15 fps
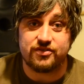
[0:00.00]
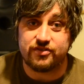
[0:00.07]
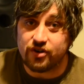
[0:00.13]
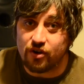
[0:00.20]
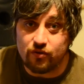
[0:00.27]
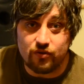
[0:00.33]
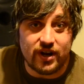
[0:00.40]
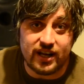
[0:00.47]
if you've
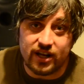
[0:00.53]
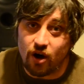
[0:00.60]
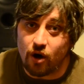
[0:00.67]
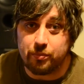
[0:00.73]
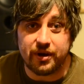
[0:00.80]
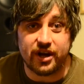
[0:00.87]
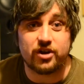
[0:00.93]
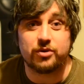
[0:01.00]
got really
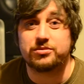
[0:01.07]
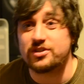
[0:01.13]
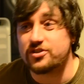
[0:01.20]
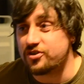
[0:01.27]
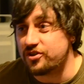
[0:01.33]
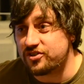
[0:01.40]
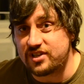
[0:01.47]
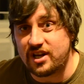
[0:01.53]
hot pickups, it's
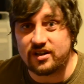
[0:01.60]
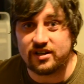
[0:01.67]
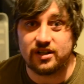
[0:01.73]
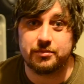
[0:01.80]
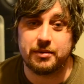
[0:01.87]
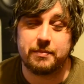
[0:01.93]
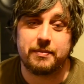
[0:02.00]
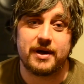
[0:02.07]
going to sound a
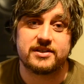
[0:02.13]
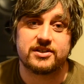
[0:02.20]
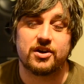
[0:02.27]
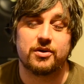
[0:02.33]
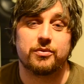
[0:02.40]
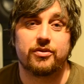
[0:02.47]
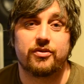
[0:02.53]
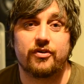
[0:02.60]
little bit better
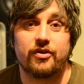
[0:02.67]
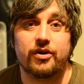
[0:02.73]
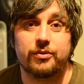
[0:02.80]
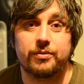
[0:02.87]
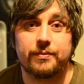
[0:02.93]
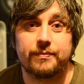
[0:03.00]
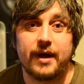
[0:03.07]
going through.